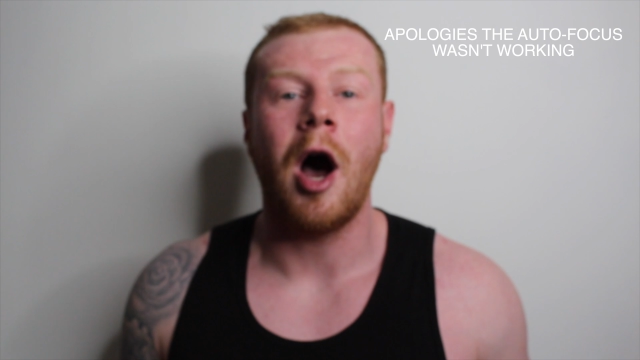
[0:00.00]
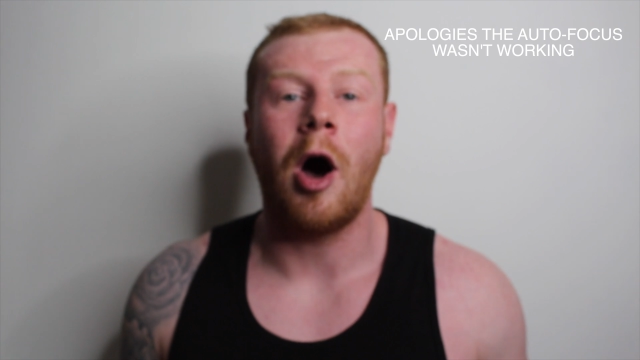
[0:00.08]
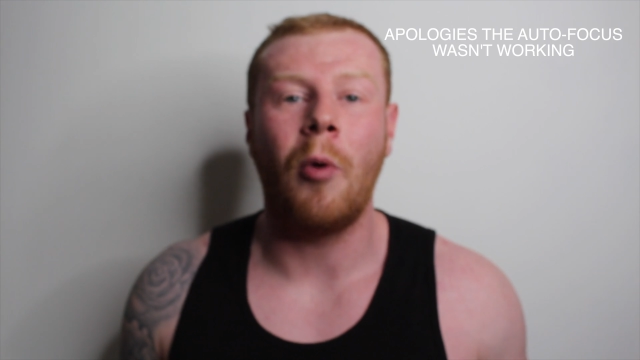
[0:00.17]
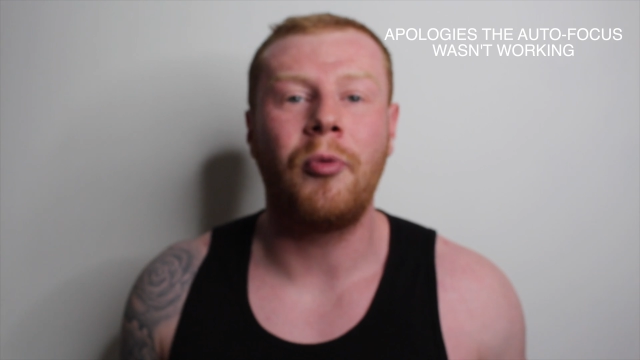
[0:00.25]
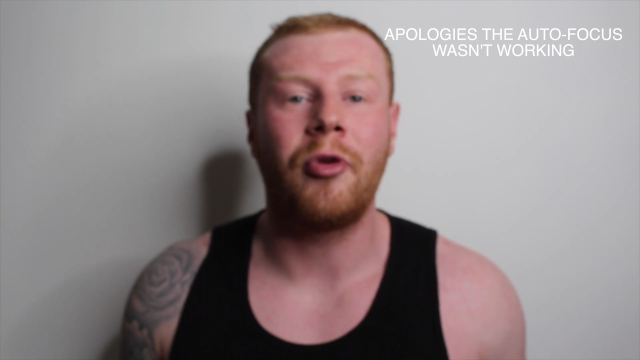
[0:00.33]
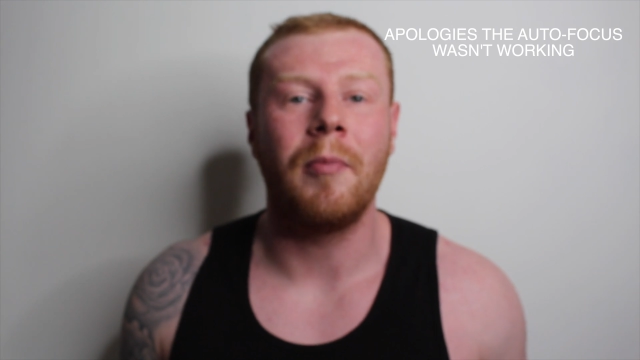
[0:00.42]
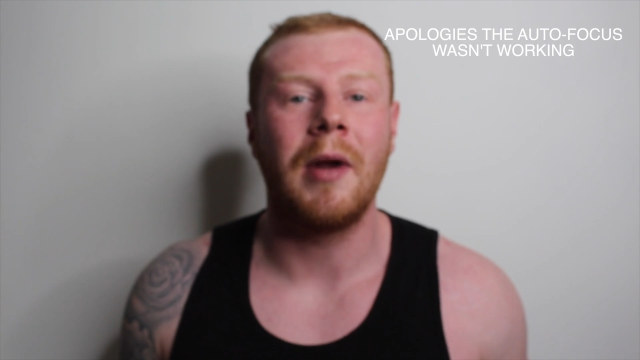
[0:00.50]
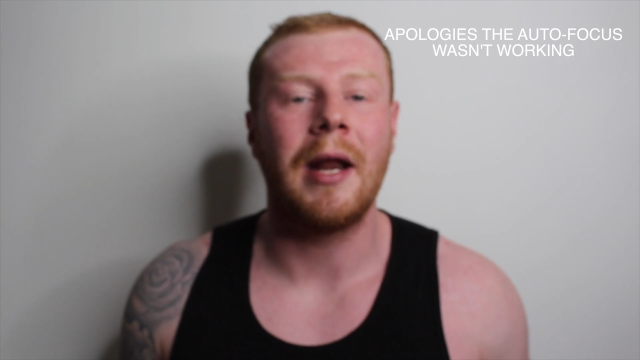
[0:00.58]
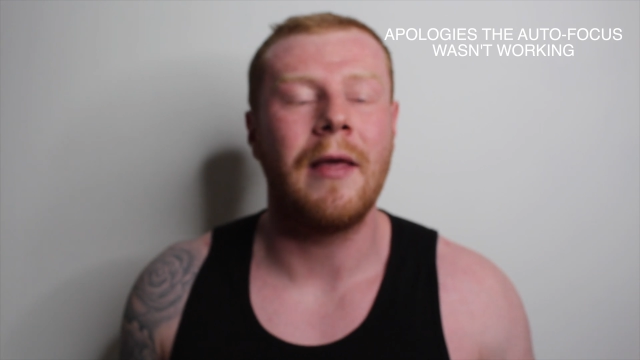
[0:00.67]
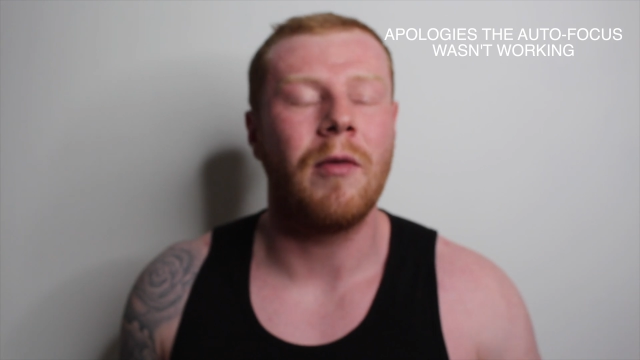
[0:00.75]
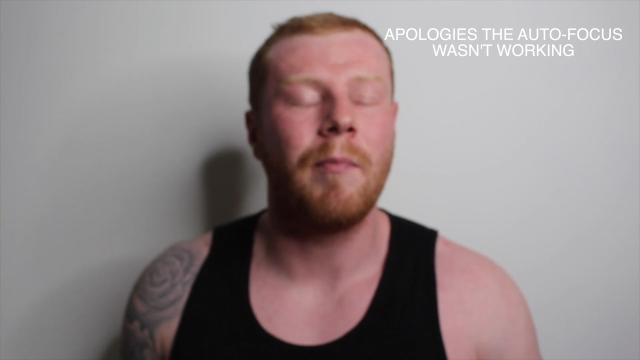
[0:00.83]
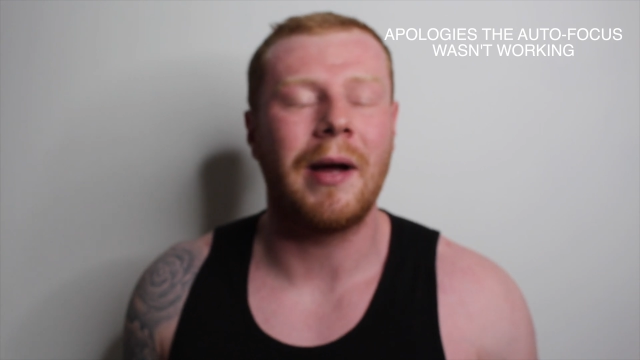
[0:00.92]

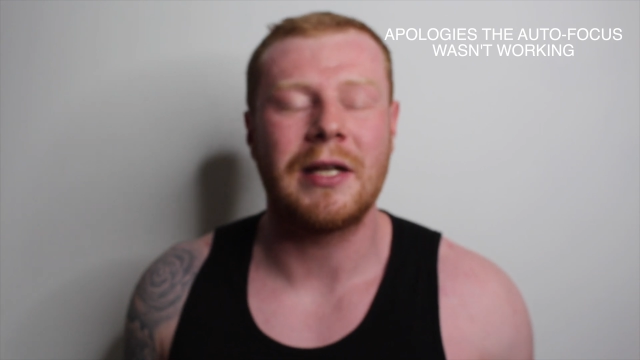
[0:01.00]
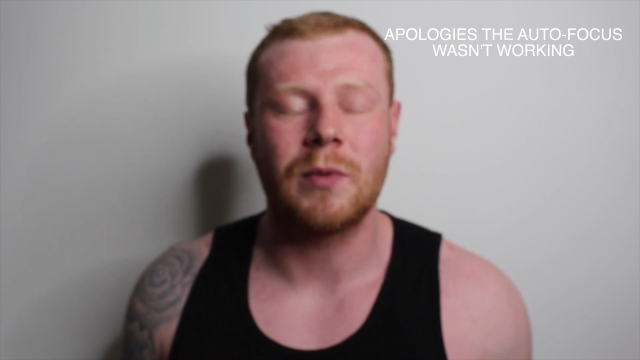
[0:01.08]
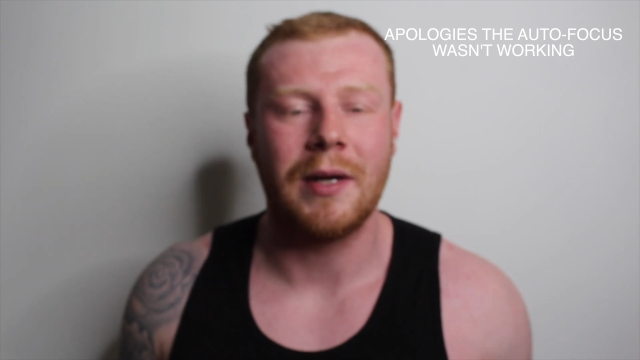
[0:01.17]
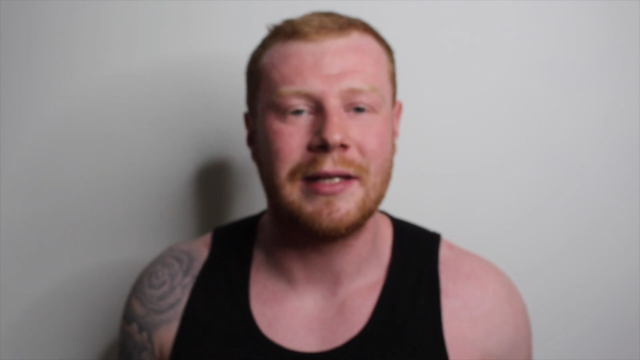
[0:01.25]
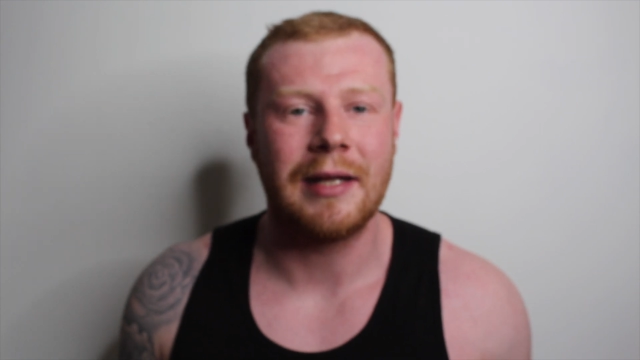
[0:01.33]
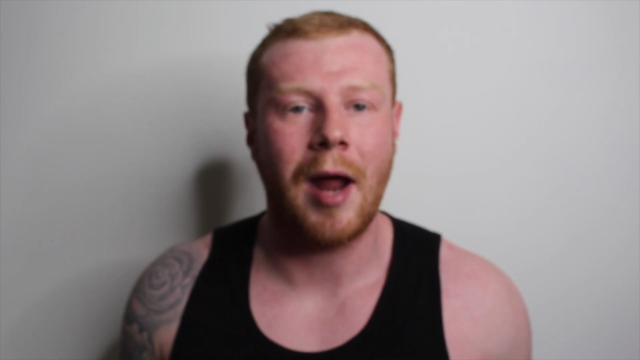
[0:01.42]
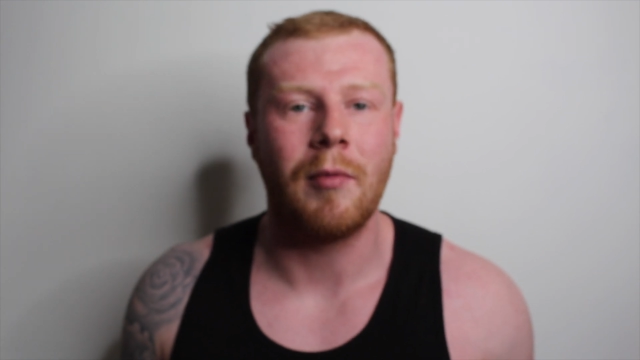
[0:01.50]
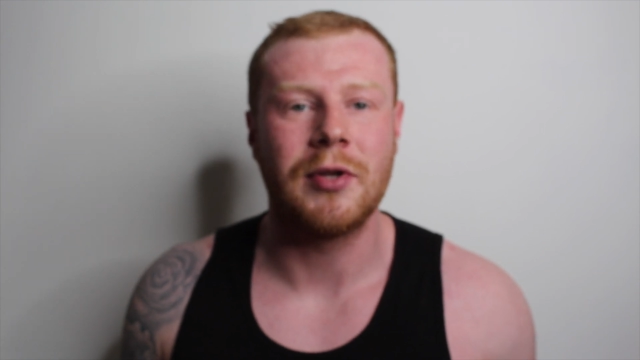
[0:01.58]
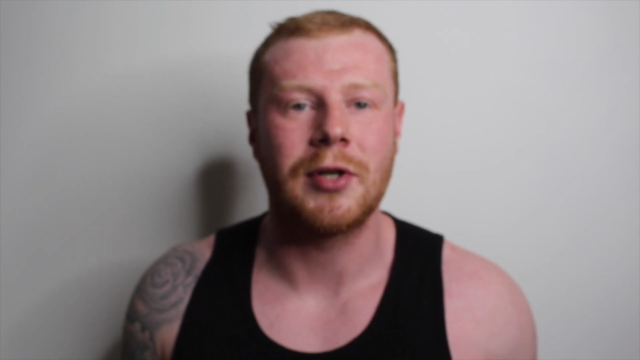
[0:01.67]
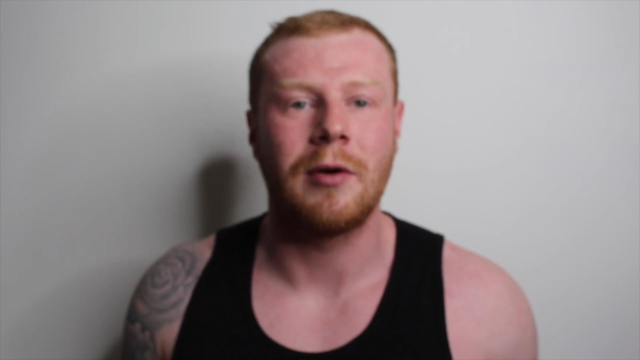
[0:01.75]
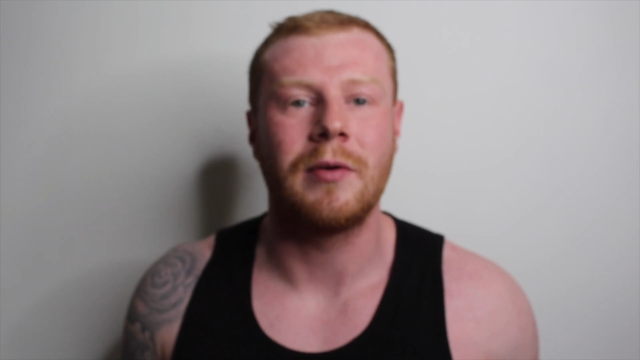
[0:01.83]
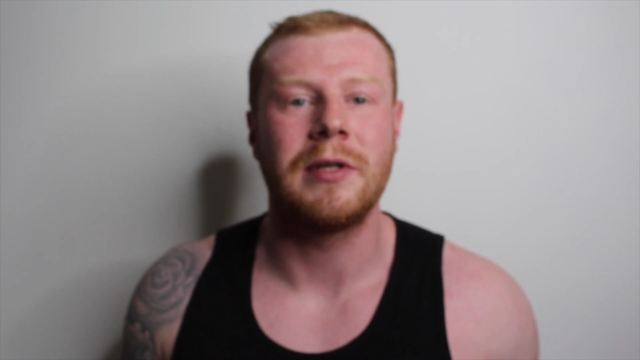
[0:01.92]
Ultimately, the best way to get
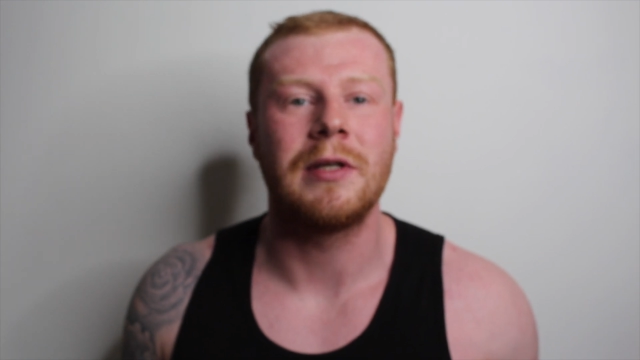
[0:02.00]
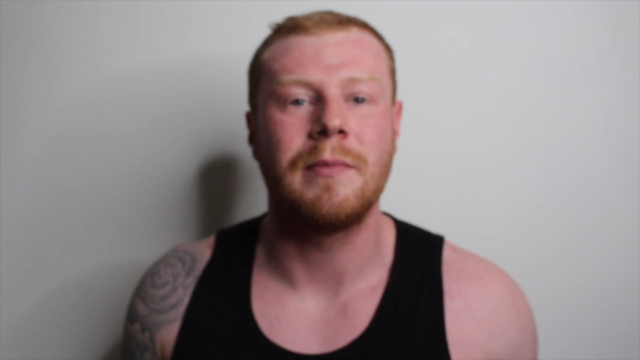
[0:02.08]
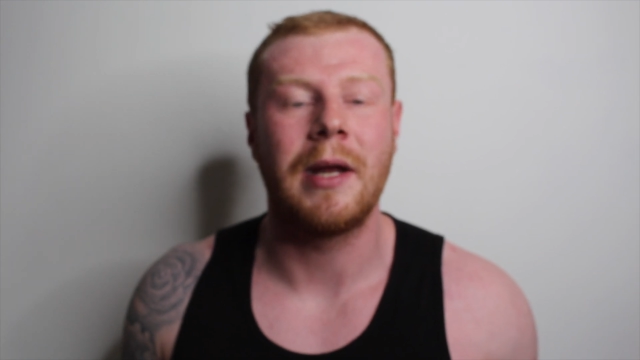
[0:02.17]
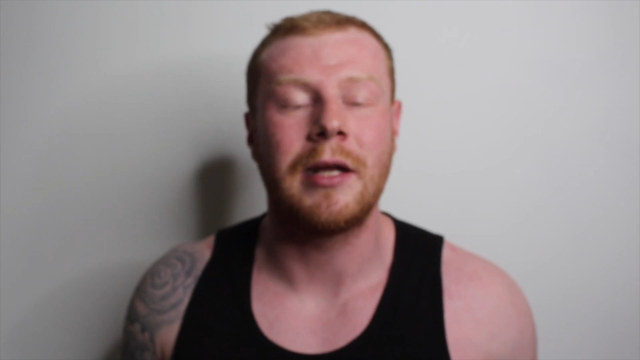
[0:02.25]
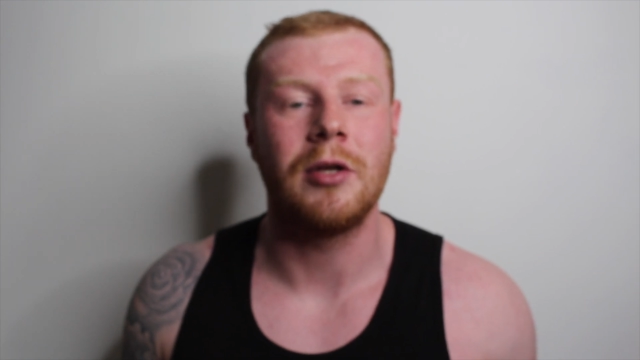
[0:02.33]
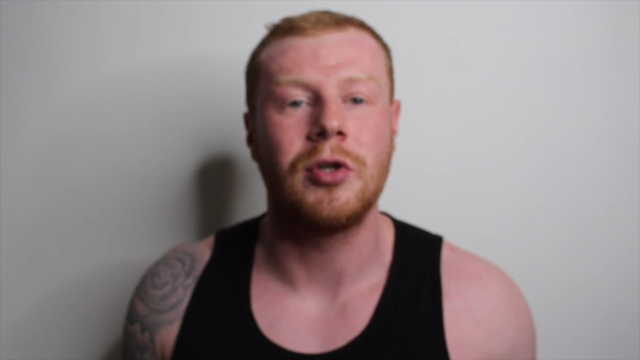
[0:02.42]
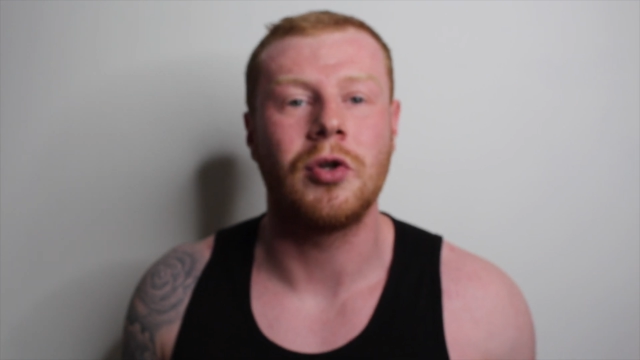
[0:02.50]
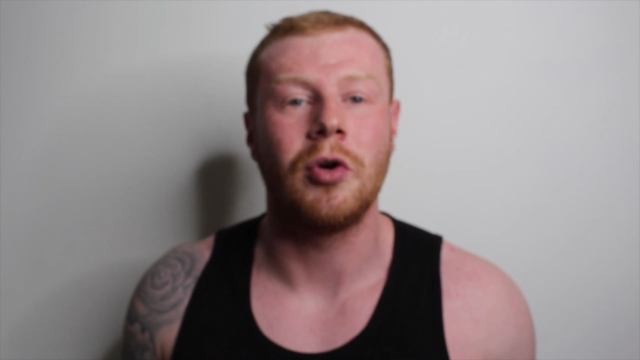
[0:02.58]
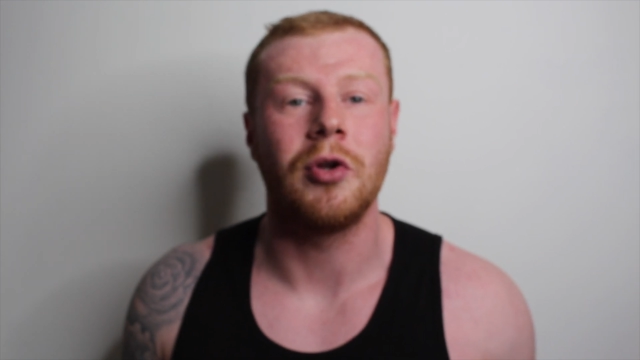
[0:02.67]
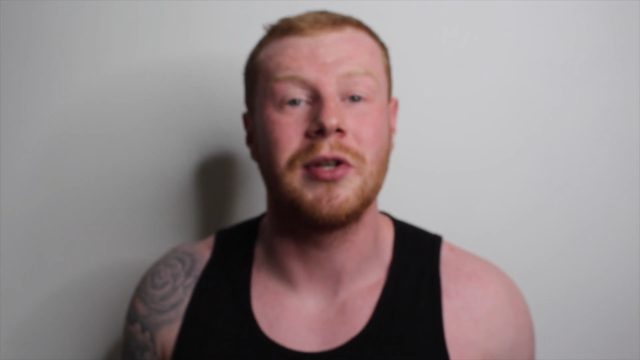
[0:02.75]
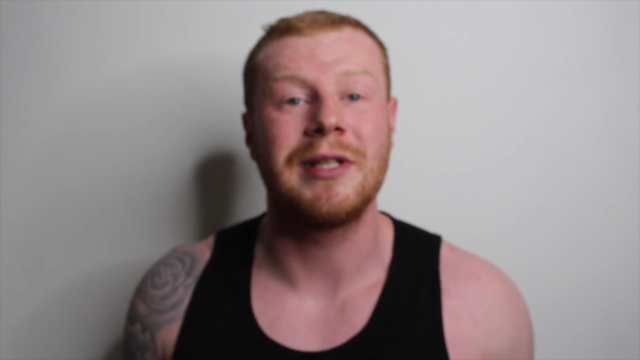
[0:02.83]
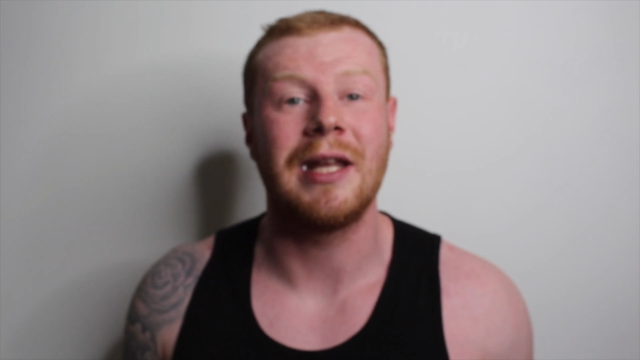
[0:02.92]
results is making sure
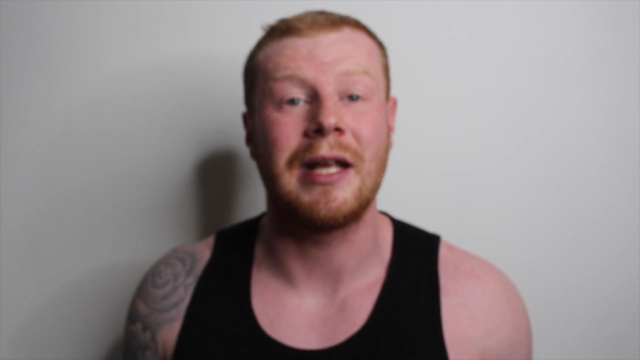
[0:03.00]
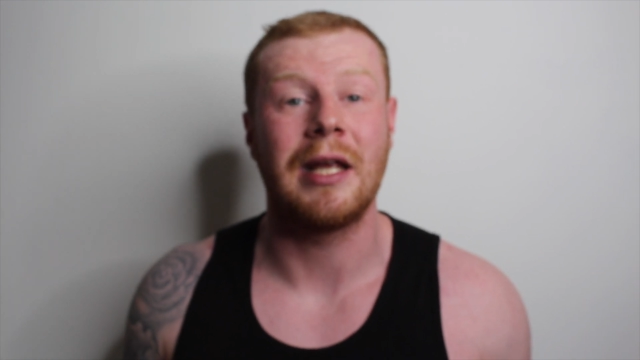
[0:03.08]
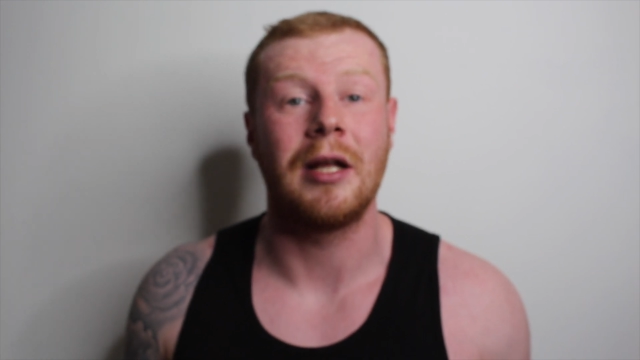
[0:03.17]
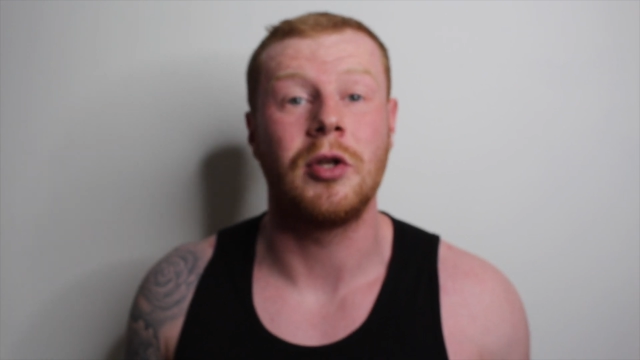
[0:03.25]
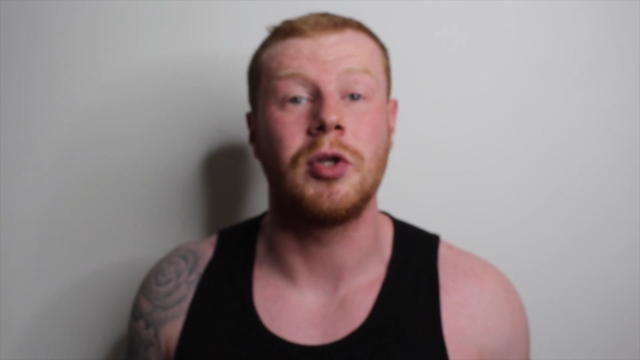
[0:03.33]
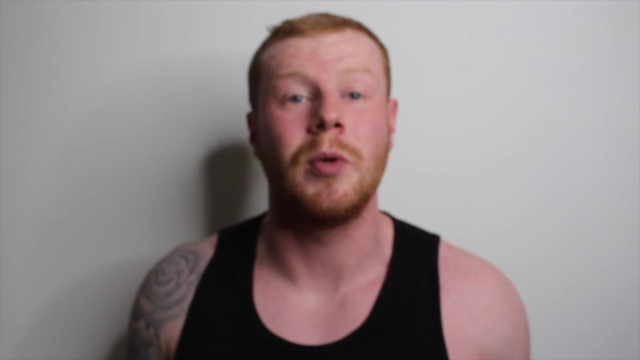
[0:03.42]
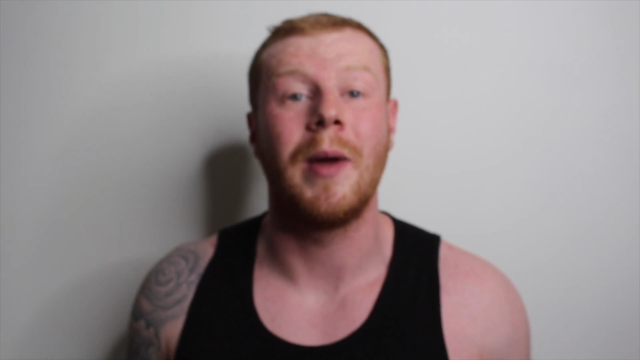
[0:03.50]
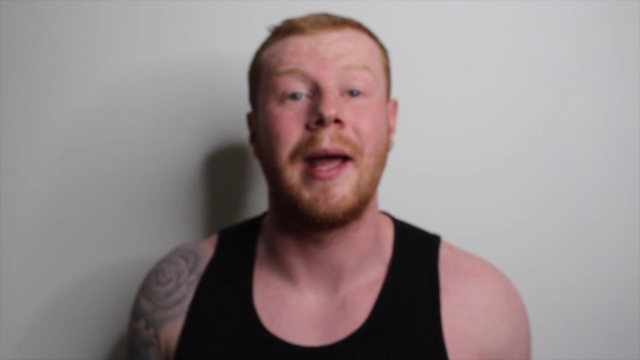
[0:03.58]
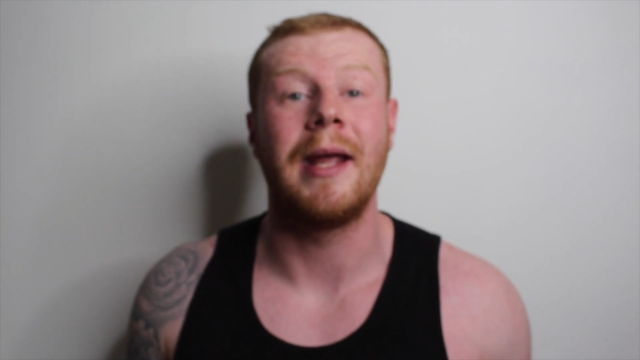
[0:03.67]
you're sticking to